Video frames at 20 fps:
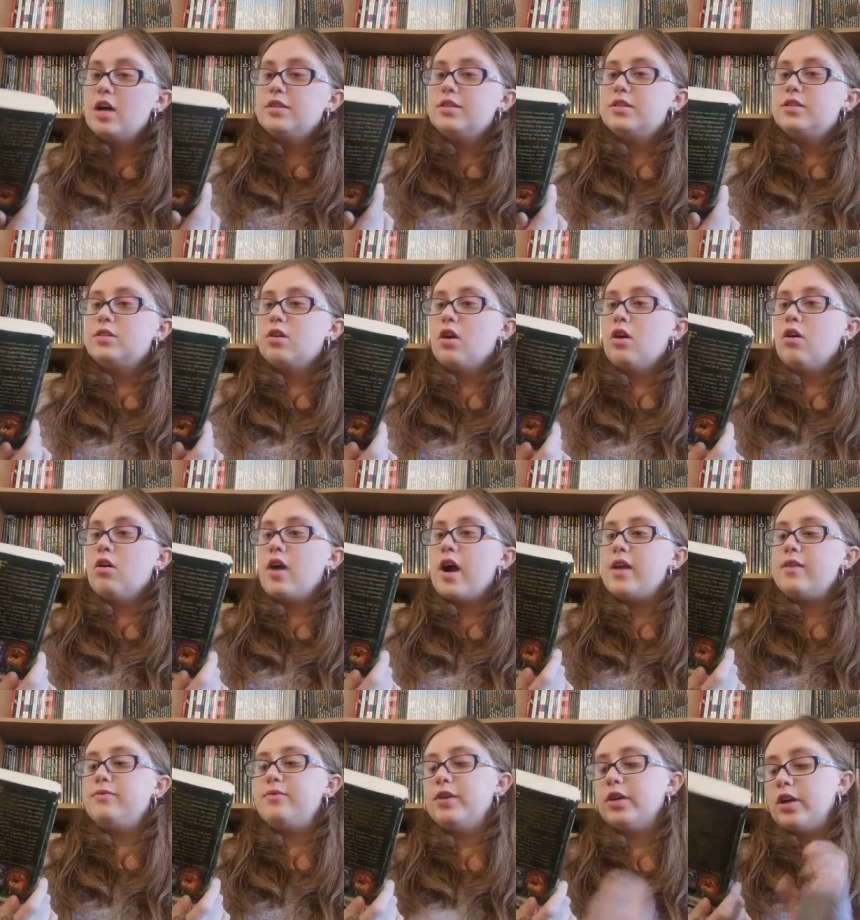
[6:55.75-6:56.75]
So
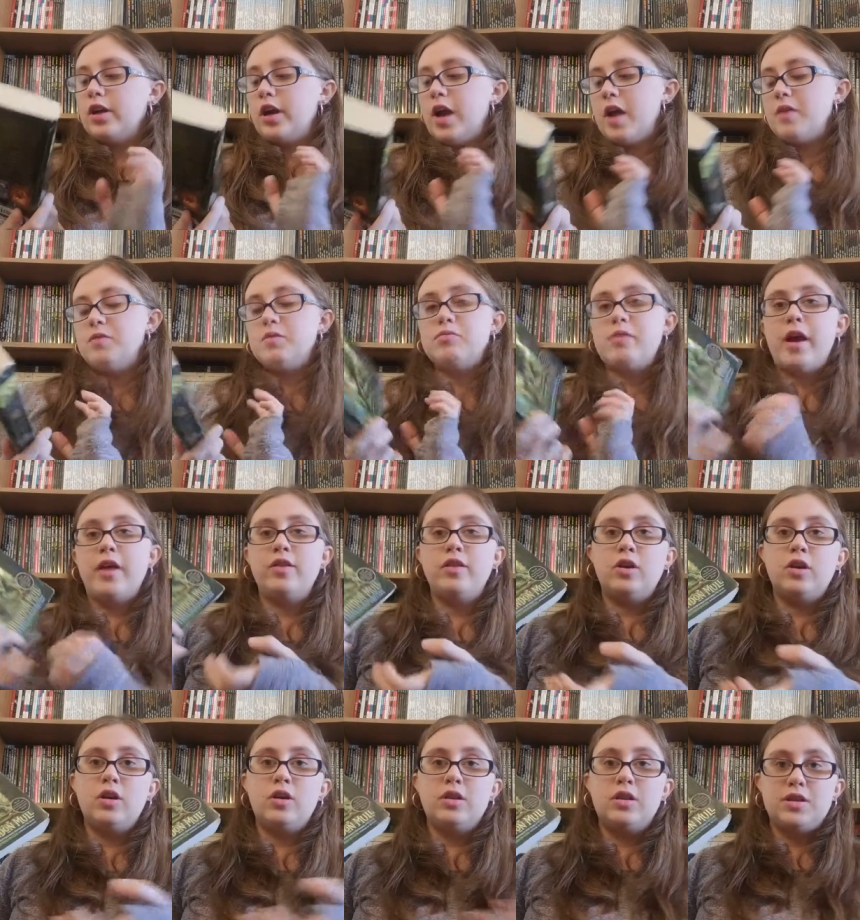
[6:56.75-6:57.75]
I figured I would
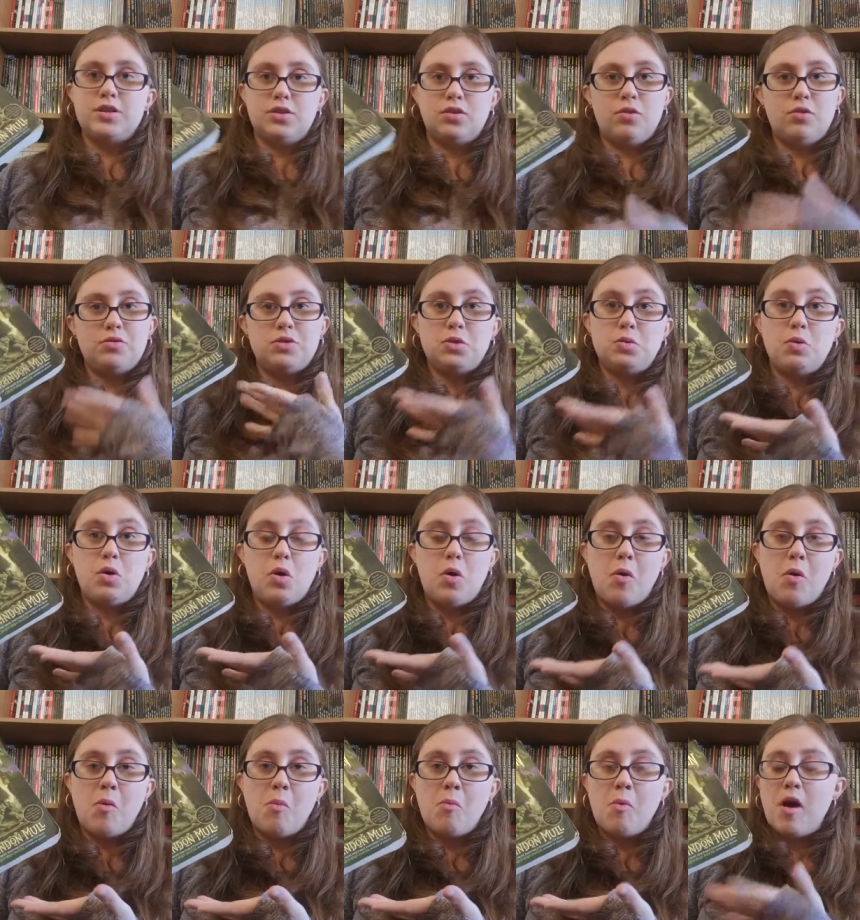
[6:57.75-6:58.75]
rather this go to a
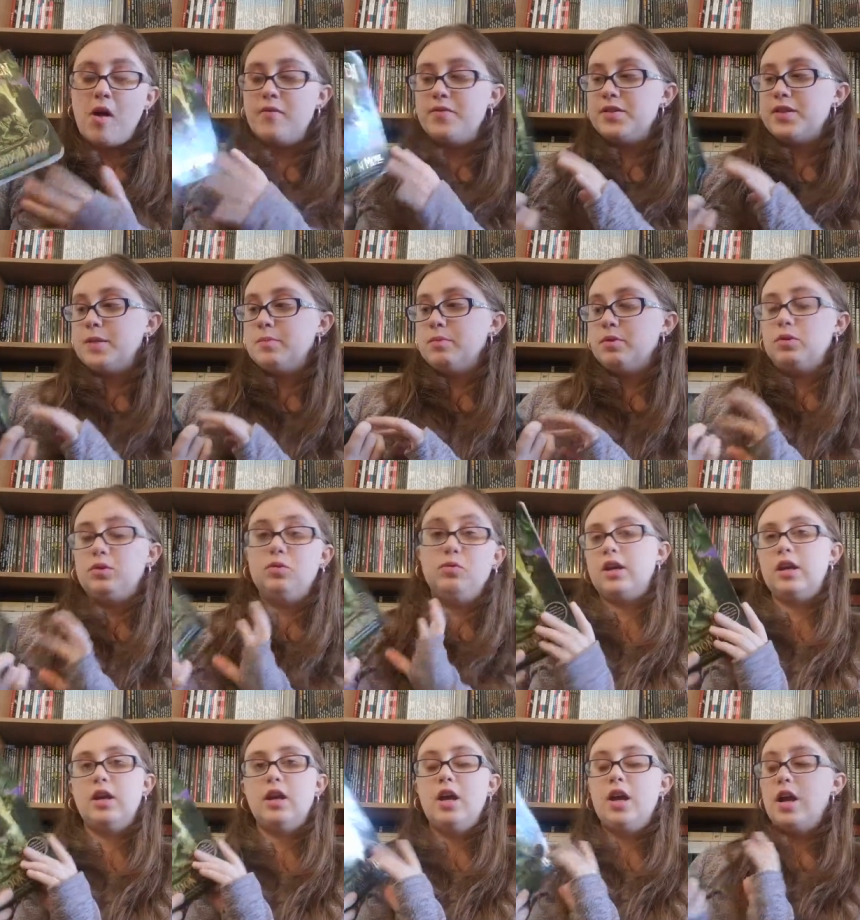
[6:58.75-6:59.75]
home of someone
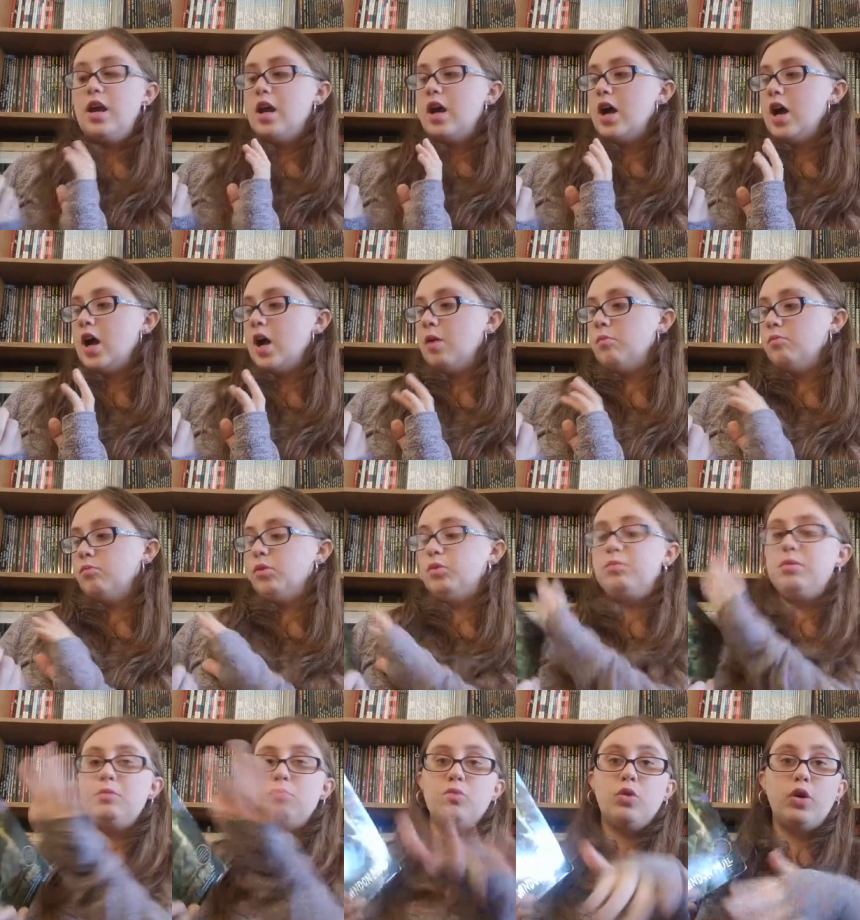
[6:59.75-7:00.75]
and um,
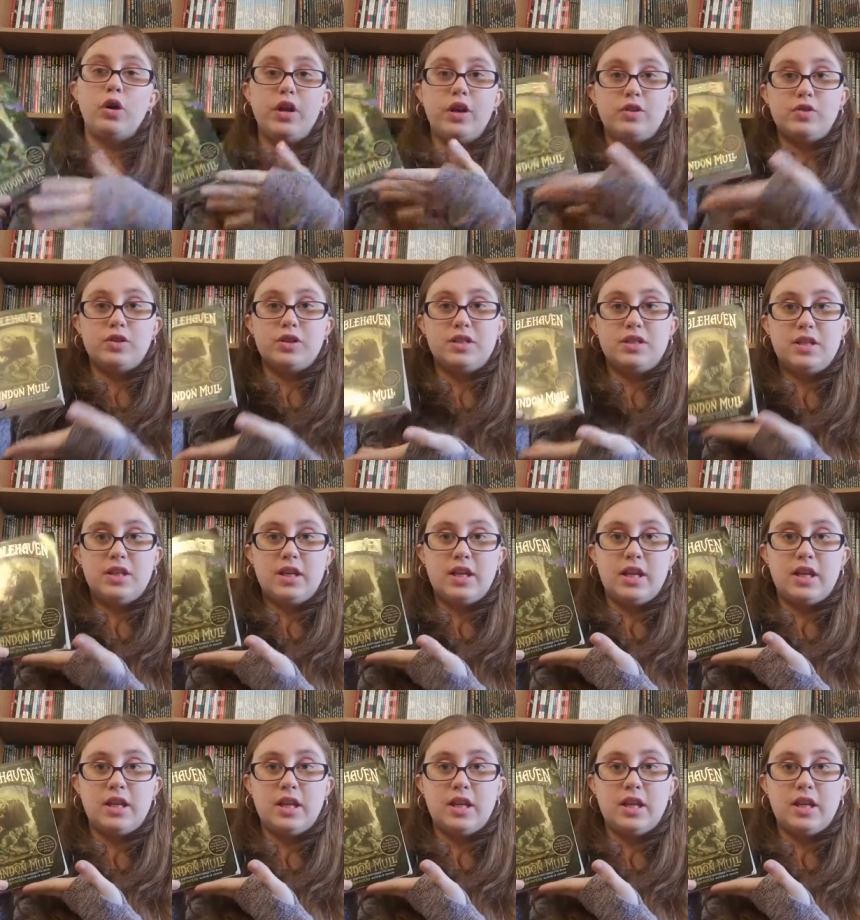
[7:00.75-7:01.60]
would be more interested